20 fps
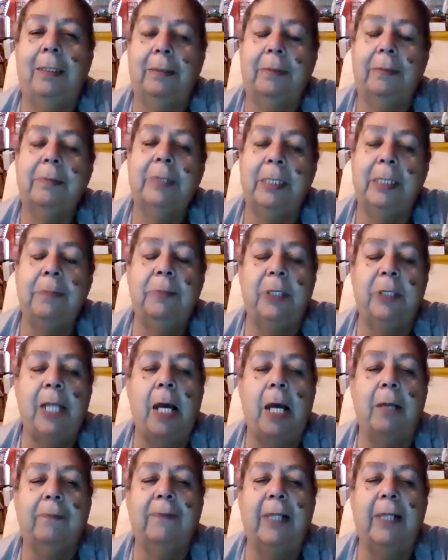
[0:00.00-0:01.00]
some
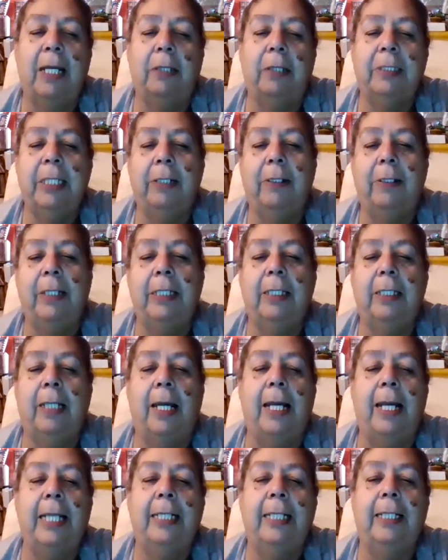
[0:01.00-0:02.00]
Tongva out there on the
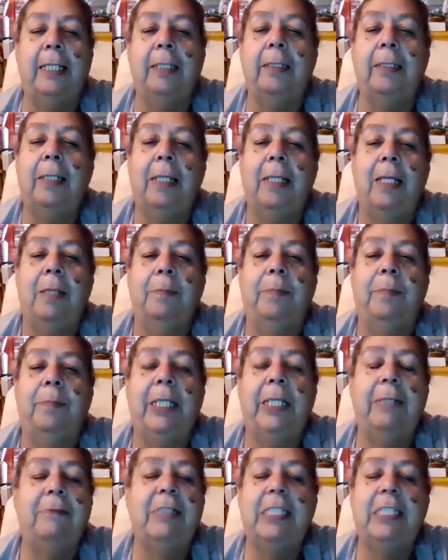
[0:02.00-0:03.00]
island,
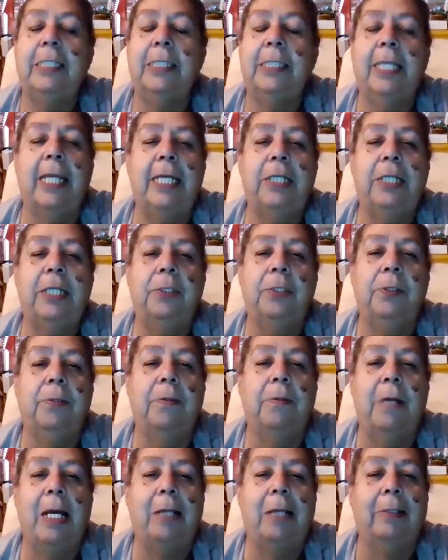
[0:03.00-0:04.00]
but it was just getting too
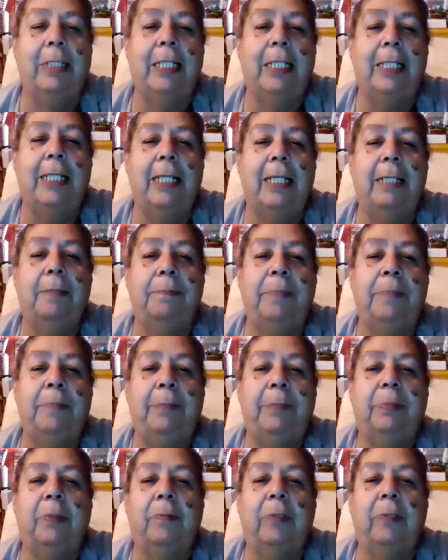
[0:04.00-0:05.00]
crowded, and
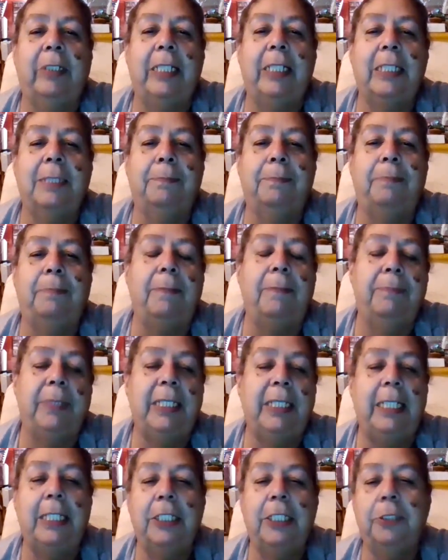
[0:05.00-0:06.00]
people were just
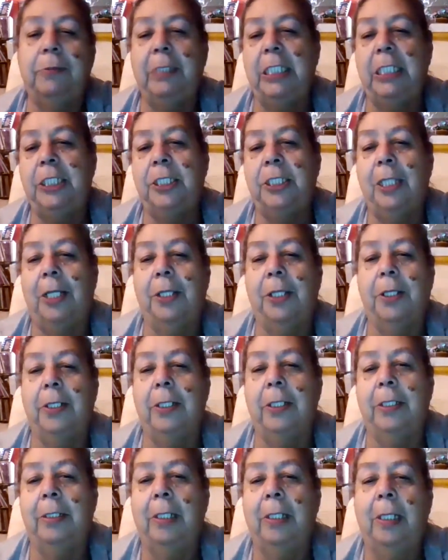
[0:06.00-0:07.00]
bumping into each
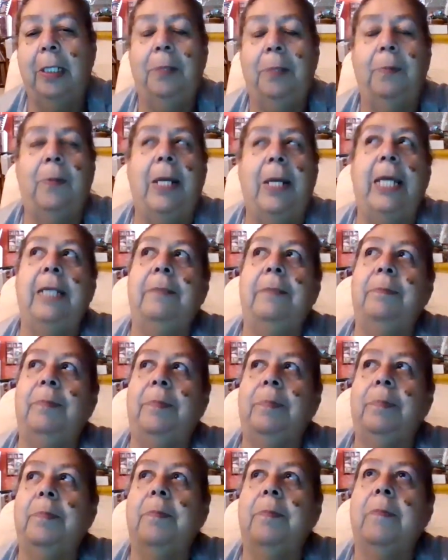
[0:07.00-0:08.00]
other, right?
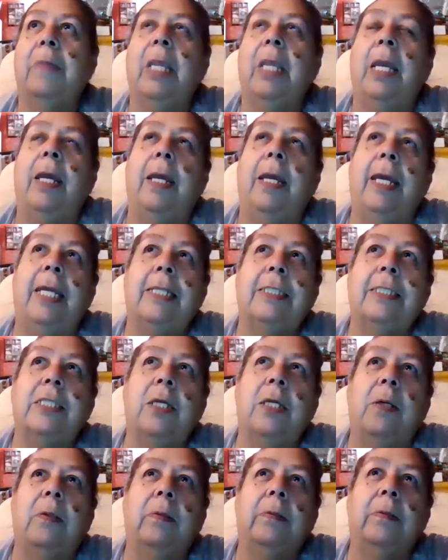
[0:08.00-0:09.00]
And
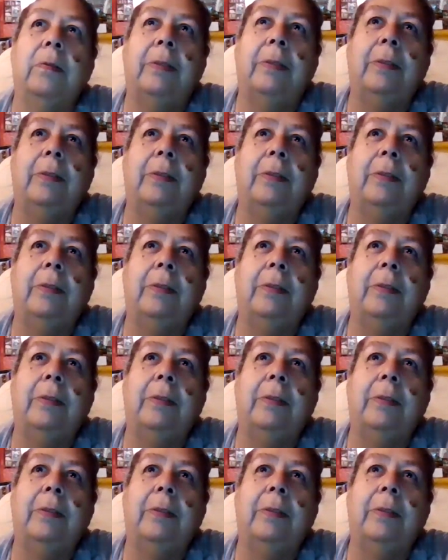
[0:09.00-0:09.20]
so